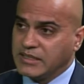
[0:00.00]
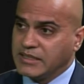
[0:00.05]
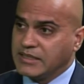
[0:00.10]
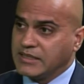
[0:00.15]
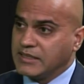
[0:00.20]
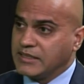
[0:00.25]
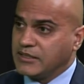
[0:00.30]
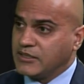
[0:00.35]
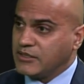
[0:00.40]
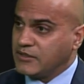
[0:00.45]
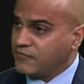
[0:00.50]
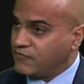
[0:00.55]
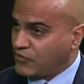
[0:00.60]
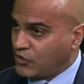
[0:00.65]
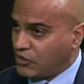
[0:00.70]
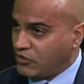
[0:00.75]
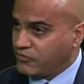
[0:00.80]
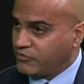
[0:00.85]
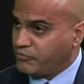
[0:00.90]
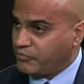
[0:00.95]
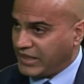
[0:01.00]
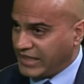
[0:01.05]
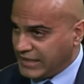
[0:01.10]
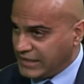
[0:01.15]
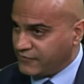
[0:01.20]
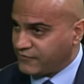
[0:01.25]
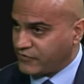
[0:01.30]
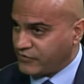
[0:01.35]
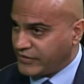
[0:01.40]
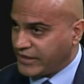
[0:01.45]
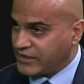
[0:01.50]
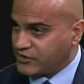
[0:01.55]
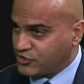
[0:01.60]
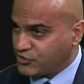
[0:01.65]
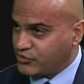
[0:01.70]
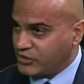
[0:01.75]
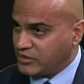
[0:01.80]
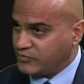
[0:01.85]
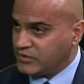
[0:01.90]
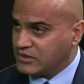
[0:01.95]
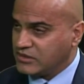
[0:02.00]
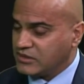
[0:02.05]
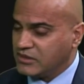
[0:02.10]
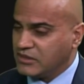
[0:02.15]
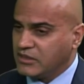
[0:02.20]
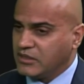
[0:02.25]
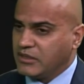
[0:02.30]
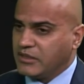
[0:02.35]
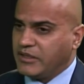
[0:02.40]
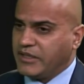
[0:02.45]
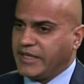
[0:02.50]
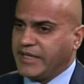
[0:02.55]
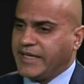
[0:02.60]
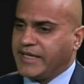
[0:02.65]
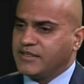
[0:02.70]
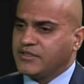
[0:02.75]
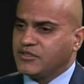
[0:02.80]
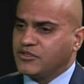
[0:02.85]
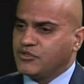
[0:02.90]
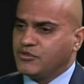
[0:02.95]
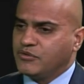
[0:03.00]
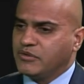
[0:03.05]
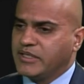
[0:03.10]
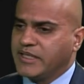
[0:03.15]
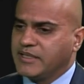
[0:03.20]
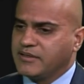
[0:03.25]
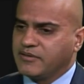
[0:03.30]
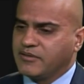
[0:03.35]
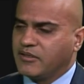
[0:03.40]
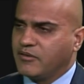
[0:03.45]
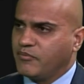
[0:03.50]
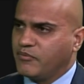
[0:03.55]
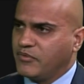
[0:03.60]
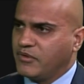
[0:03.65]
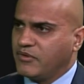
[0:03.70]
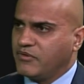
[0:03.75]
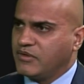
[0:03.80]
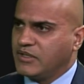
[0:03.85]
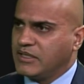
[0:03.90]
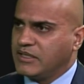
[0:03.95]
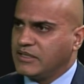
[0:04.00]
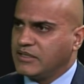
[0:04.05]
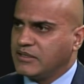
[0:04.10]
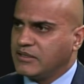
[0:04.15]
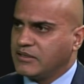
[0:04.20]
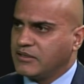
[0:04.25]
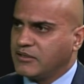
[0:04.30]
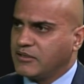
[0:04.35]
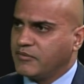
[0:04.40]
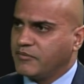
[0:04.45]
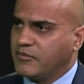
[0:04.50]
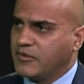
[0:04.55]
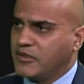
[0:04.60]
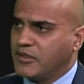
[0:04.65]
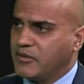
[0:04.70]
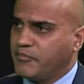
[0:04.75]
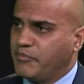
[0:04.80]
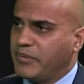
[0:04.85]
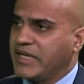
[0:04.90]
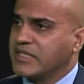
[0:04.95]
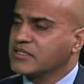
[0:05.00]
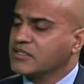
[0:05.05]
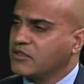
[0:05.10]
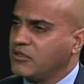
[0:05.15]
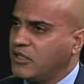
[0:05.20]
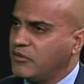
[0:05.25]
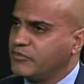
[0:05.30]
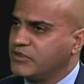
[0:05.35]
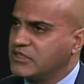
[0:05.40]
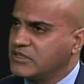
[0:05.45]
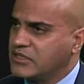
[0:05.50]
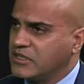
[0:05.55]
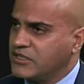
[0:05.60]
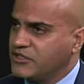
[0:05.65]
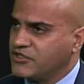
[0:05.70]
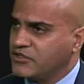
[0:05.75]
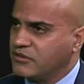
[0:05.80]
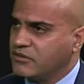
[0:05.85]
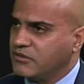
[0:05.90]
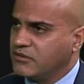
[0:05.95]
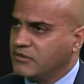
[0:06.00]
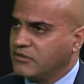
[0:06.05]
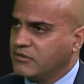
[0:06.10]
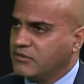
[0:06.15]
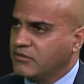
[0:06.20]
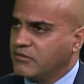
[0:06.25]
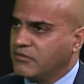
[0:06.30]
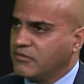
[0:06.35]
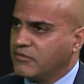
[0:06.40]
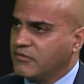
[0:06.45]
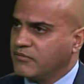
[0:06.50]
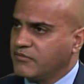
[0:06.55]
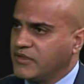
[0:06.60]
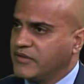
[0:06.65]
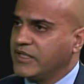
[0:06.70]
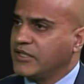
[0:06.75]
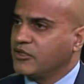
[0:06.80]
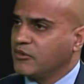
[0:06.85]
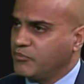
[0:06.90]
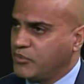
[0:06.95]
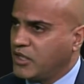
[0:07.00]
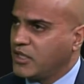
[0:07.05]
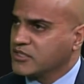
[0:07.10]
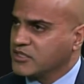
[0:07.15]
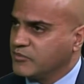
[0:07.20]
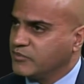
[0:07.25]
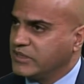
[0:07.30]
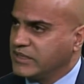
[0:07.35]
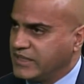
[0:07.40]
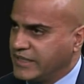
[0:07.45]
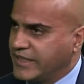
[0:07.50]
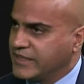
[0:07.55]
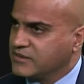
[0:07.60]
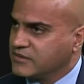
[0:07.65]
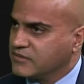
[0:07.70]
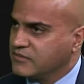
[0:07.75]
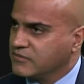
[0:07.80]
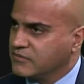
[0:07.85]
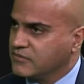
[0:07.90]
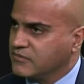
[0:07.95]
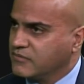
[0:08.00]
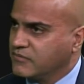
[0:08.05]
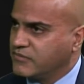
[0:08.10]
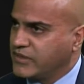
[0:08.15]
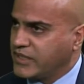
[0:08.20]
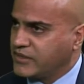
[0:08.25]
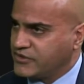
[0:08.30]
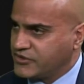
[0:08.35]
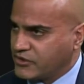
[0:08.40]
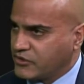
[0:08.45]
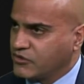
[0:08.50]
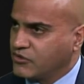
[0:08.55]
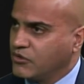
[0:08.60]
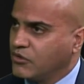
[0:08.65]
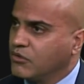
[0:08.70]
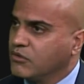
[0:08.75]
involved pay for that treatment, and to get them the best compensation that they could possibly get. That is our goal.